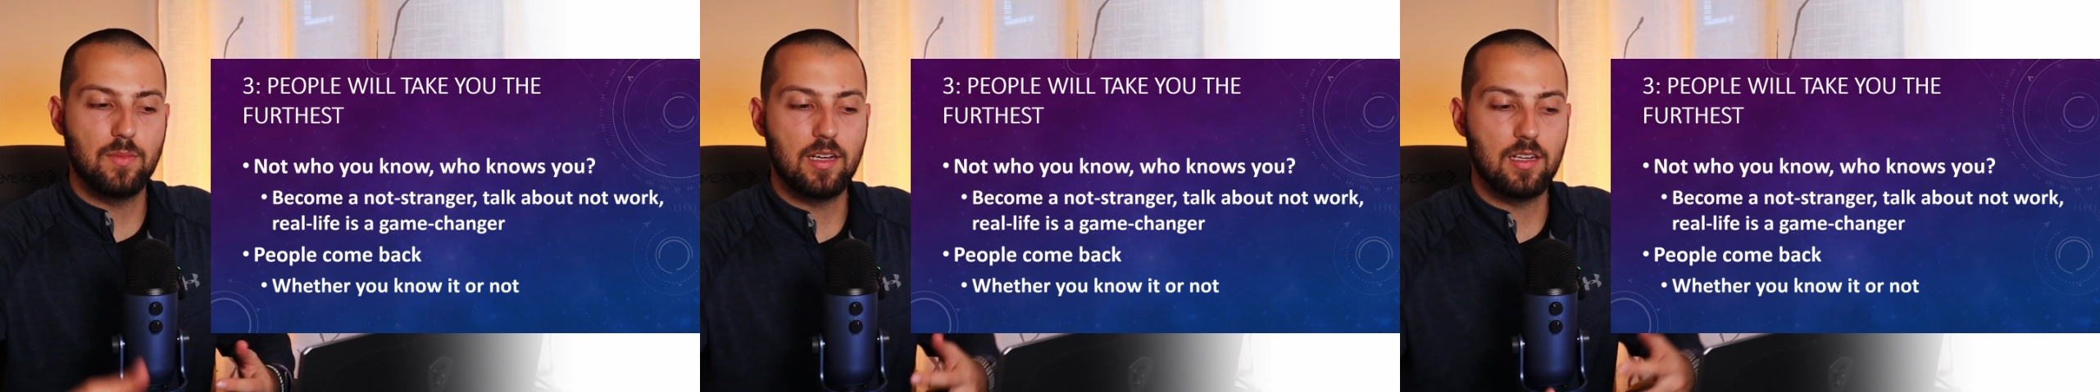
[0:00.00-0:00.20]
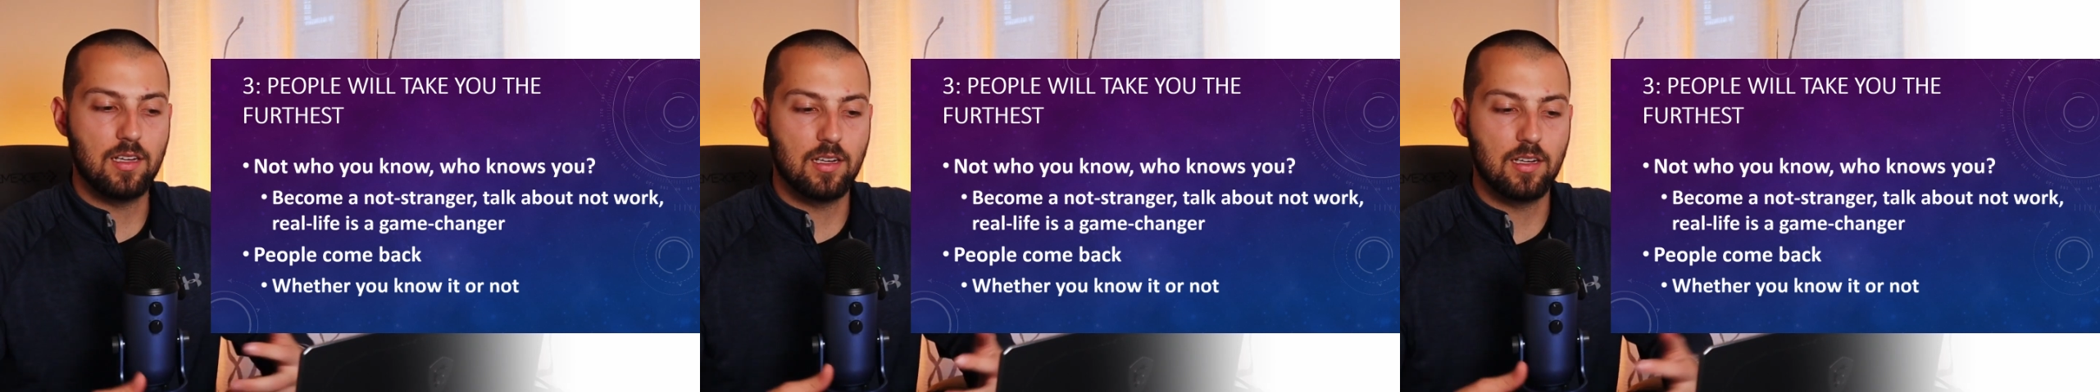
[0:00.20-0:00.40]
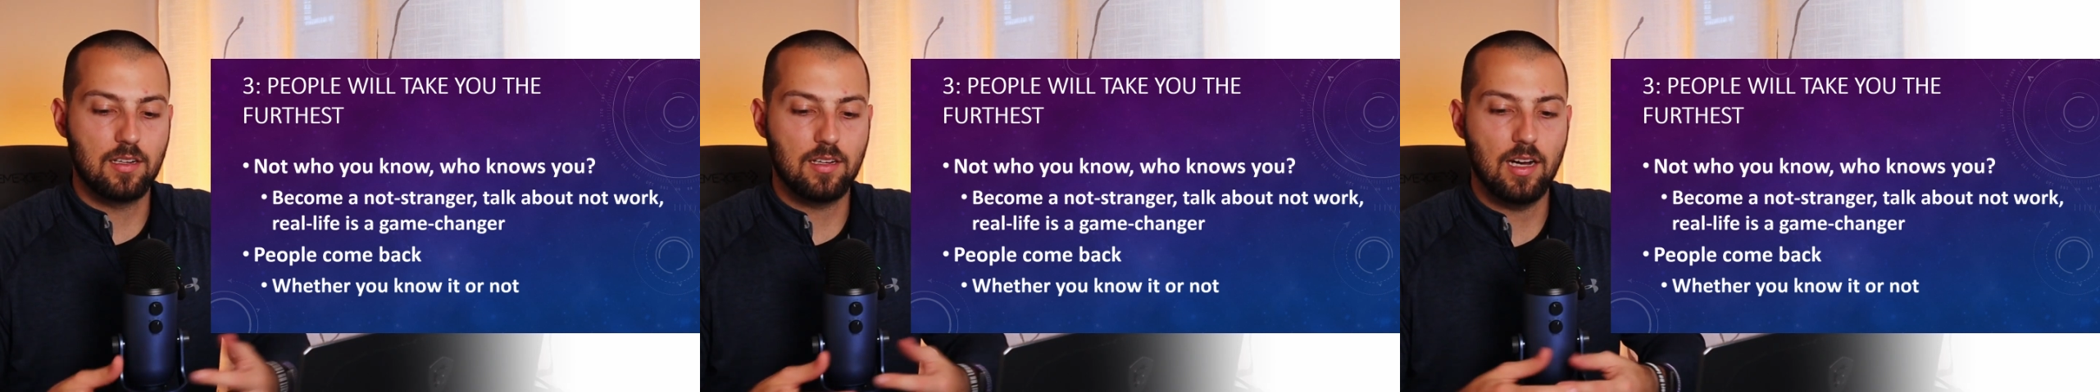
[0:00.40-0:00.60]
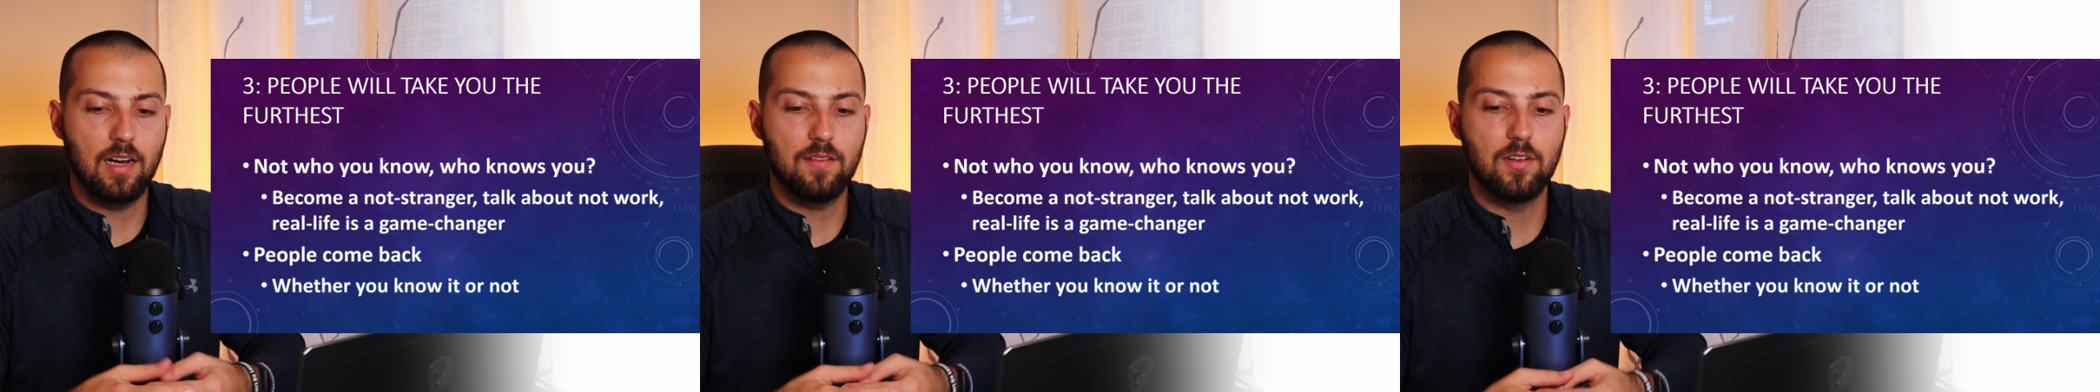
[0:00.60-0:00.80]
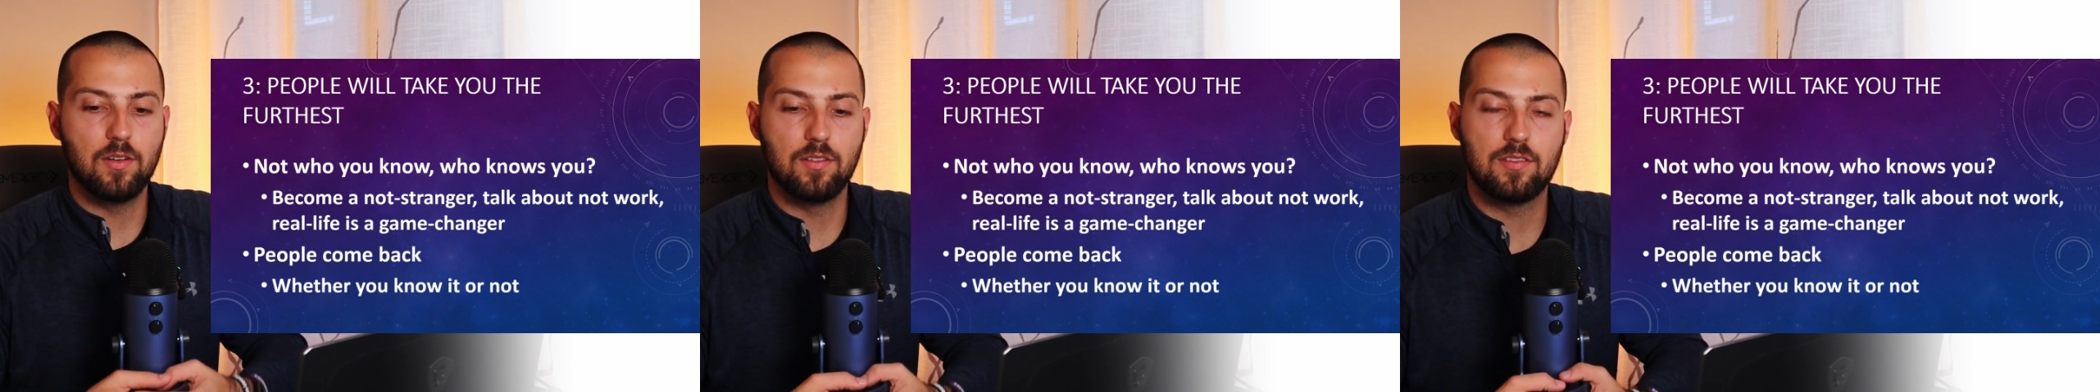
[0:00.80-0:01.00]
making a good
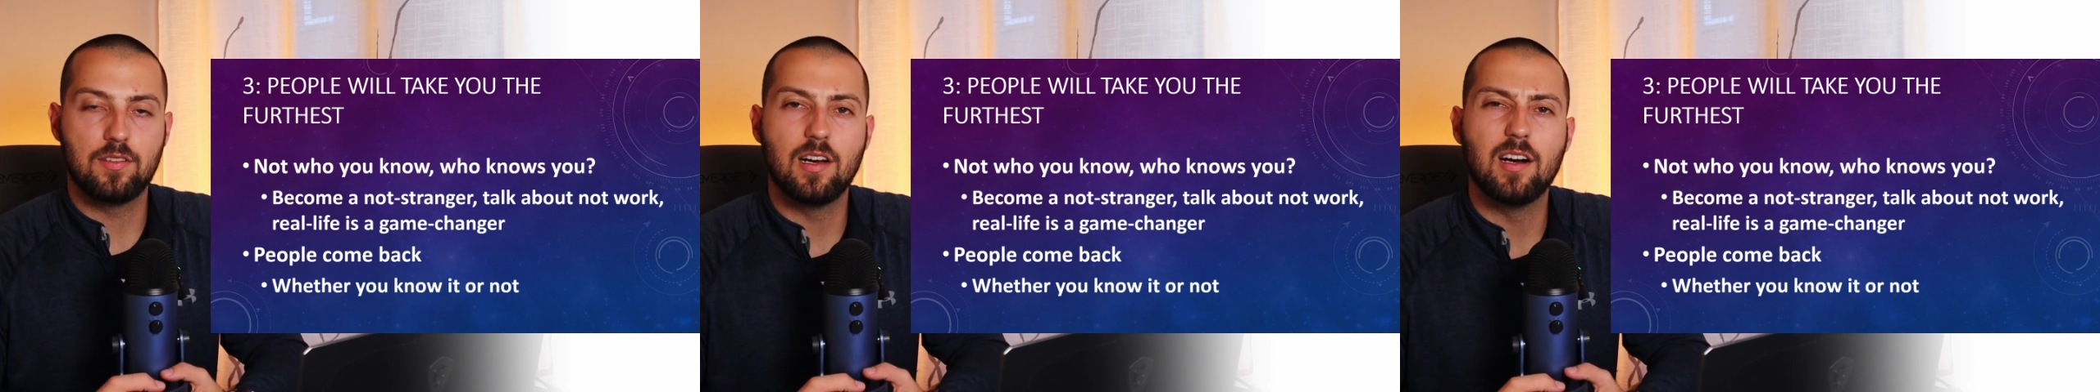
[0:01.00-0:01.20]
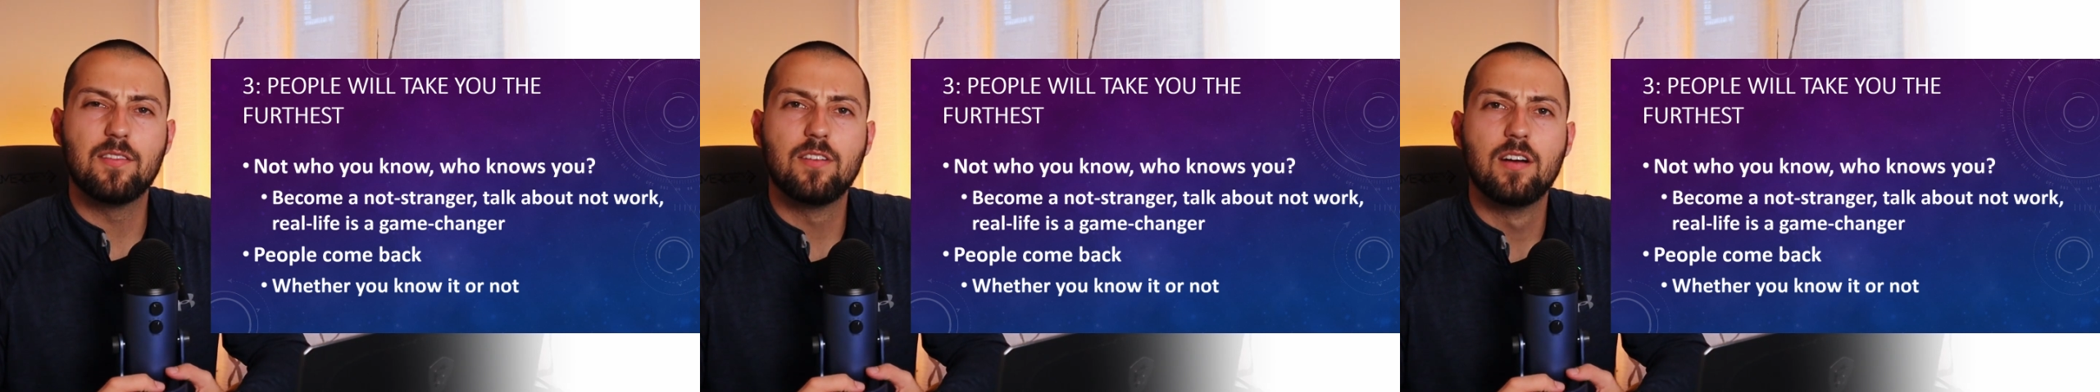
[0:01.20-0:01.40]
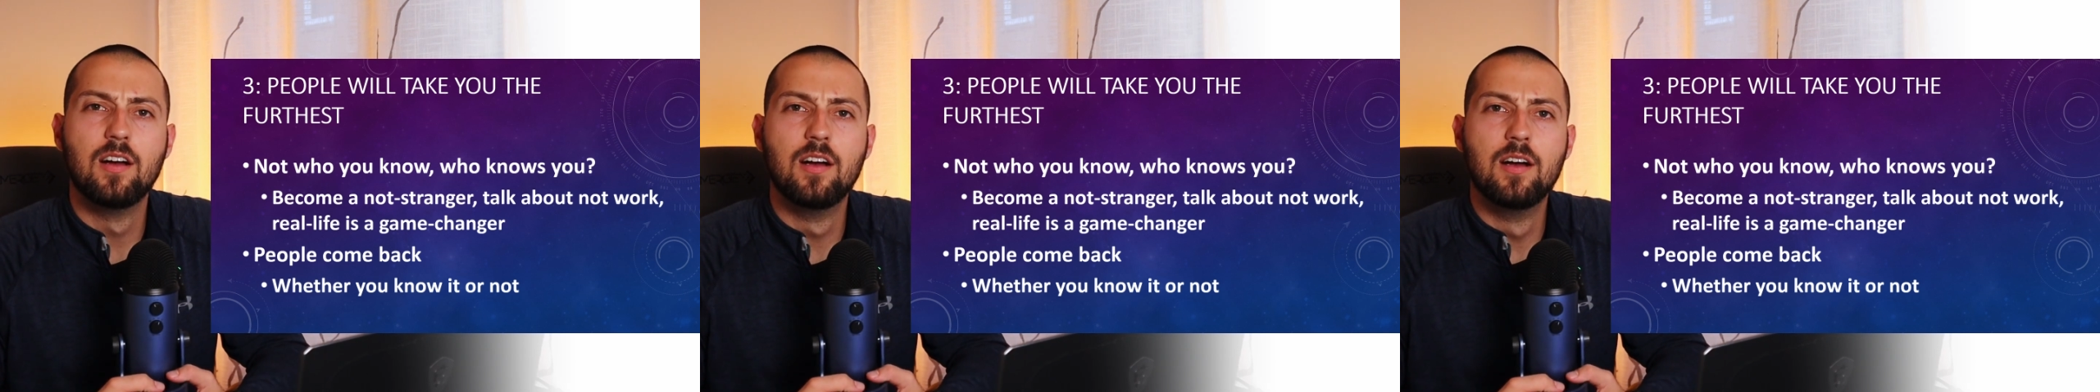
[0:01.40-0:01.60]
convo and stuff.